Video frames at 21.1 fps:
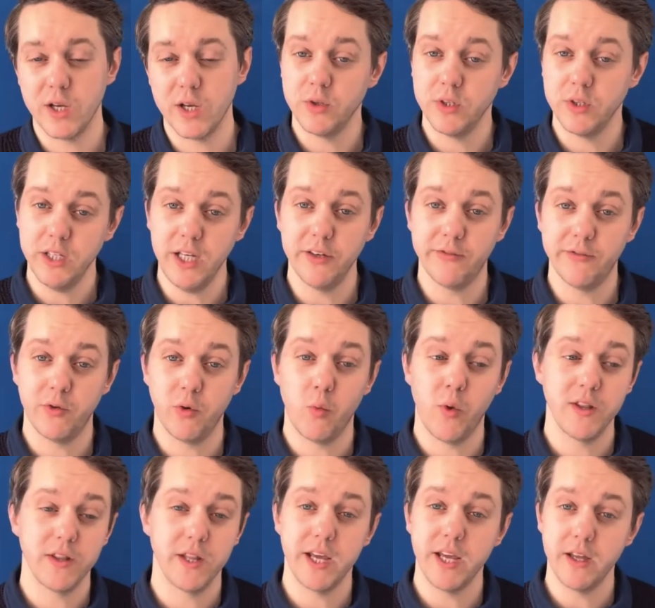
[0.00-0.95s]
need for
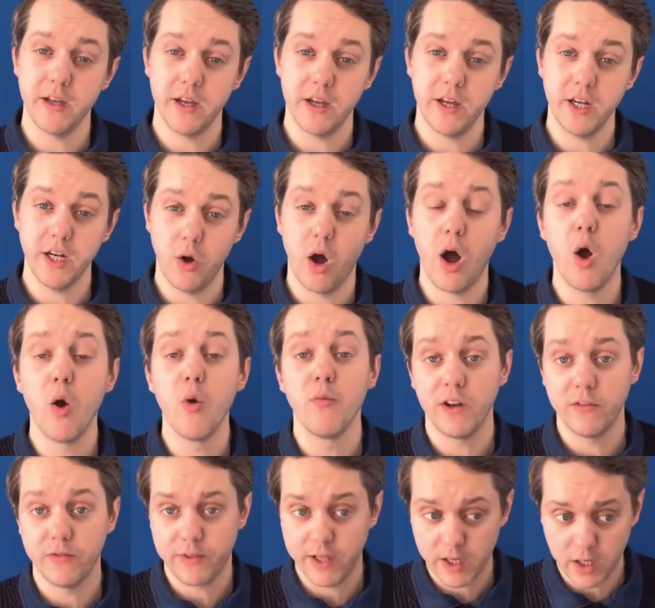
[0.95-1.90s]
when they, you know,
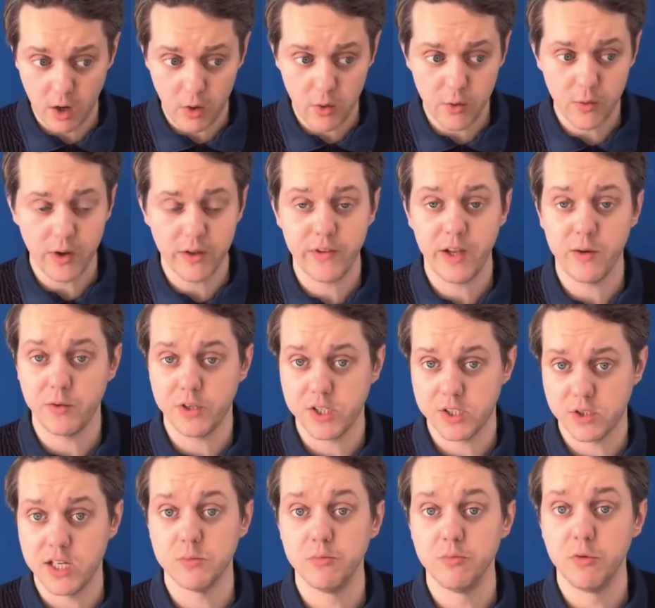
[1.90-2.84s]
hopefully if they
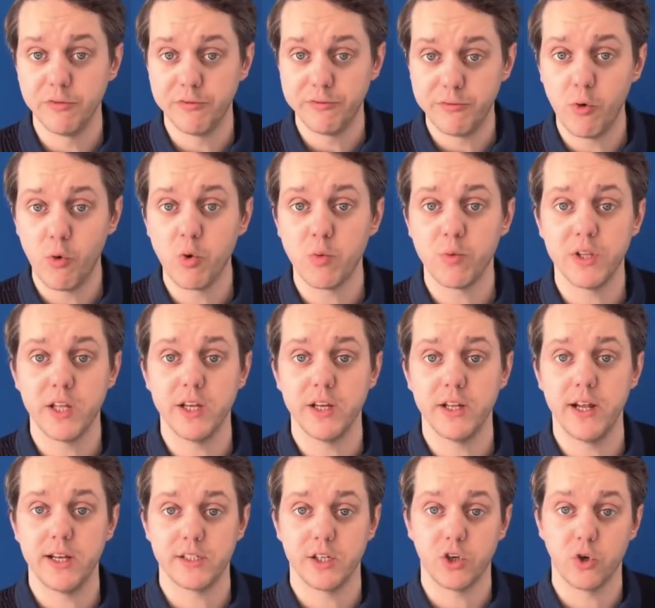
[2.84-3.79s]
decide to move forward with
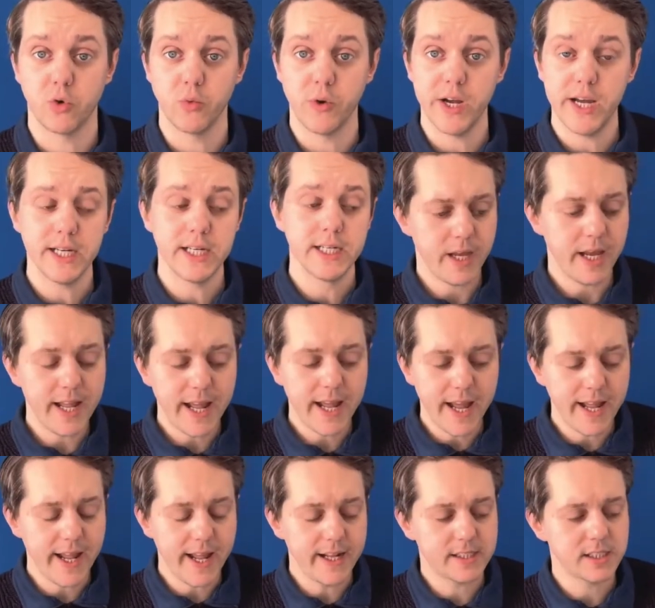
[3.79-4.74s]
it as a career.
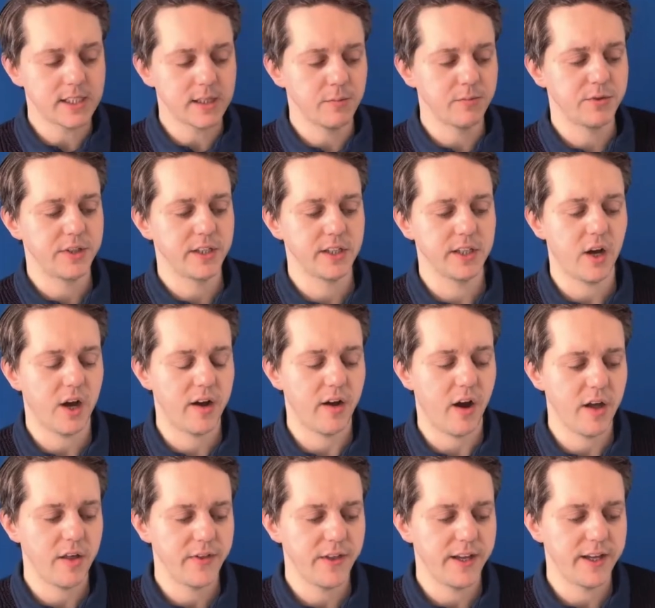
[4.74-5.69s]
It's something that
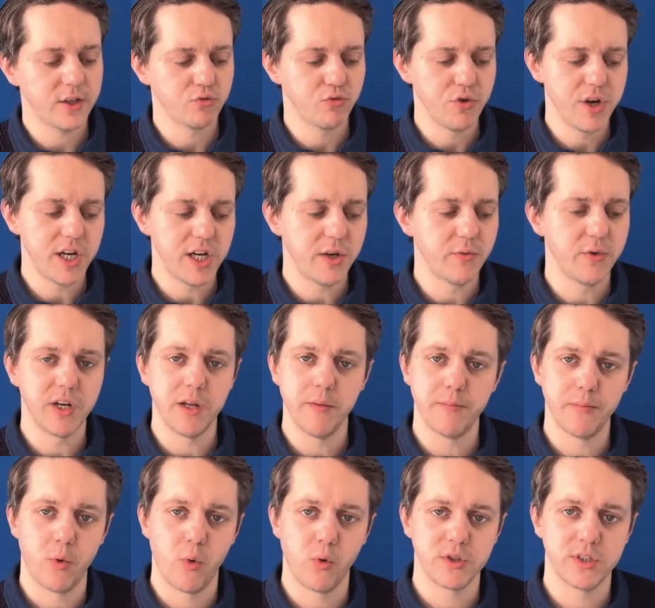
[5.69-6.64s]
I think is really, really
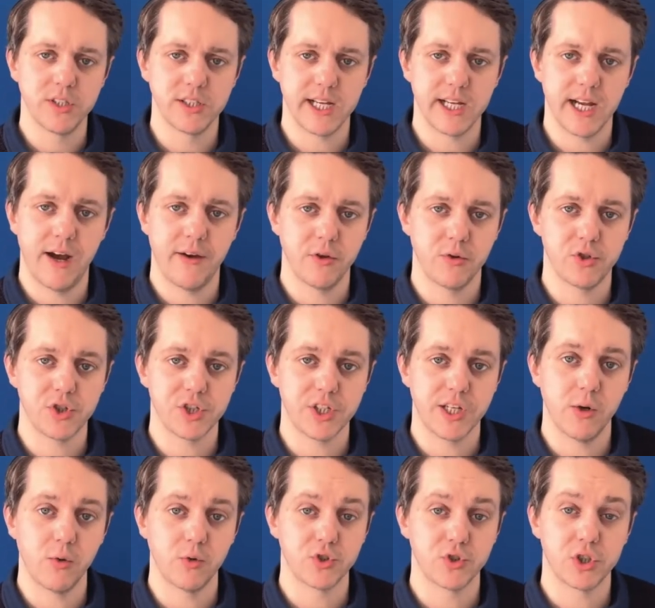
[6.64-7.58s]
important to have those
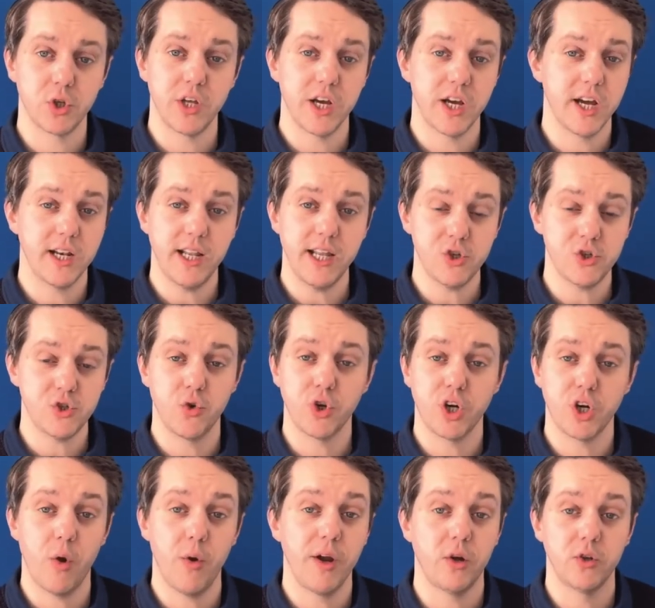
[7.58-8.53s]
skills, so that at least you're
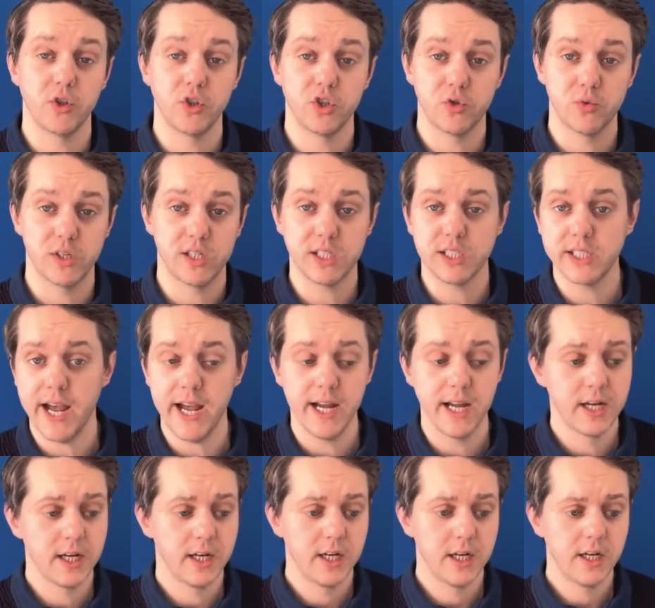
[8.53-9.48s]
not going onto a
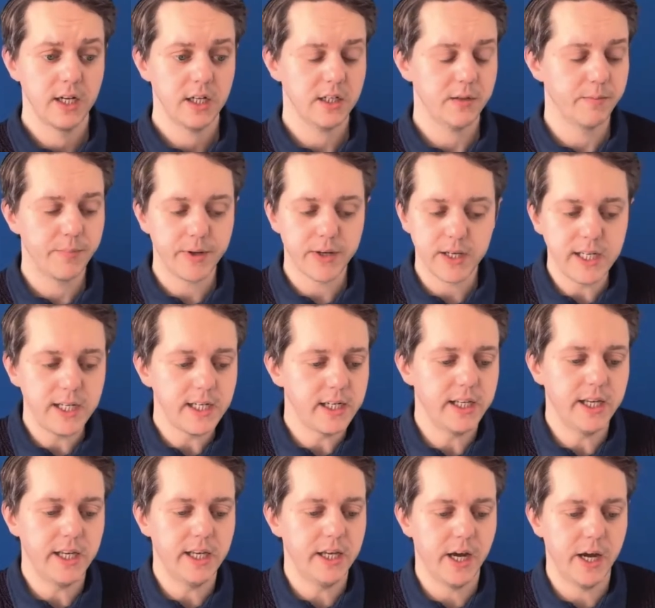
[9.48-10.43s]
set
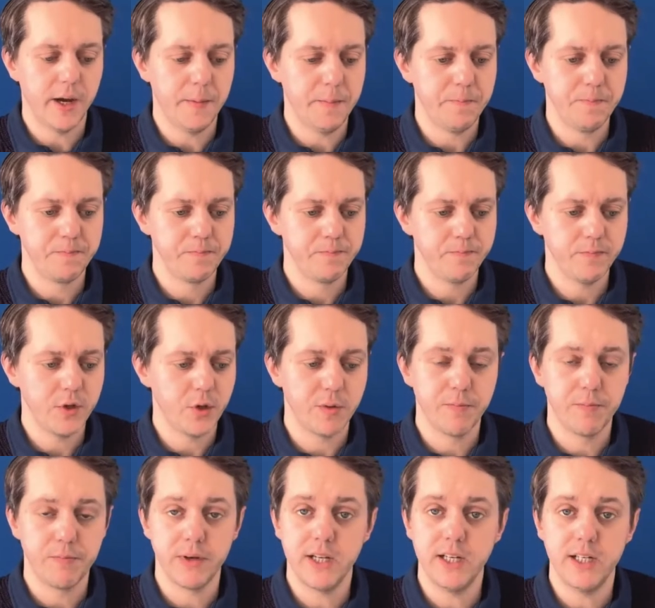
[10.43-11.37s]
completely
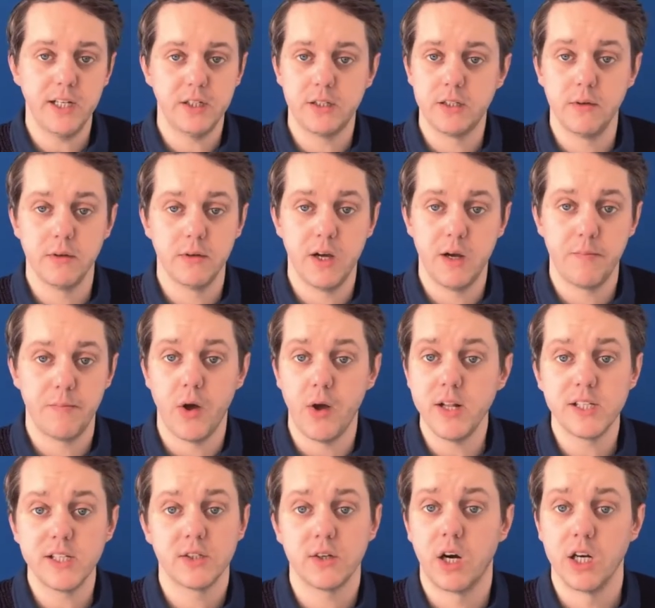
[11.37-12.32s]

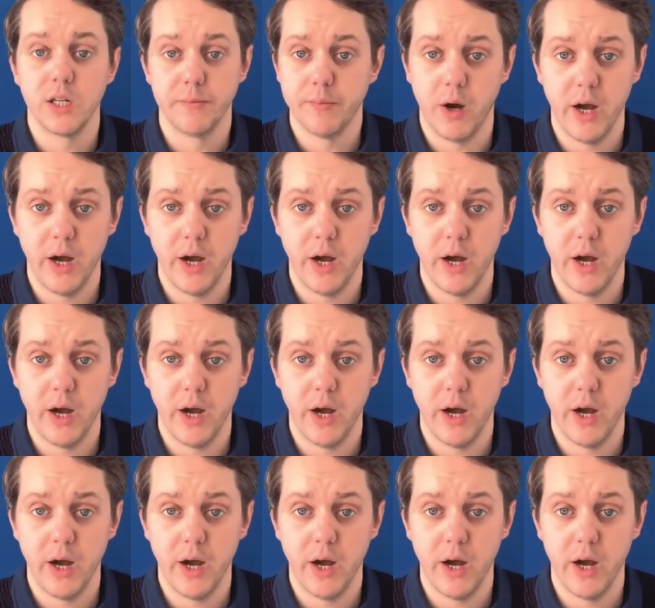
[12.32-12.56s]
blindsided by